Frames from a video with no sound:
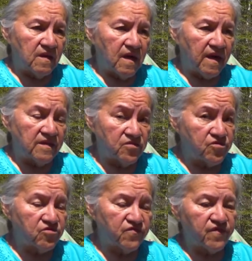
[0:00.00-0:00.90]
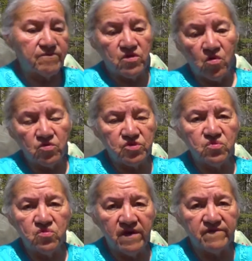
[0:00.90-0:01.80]
I learned from those
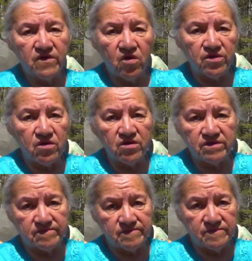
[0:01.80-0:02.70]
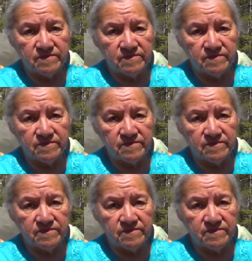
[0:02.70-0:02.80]
who have gone on.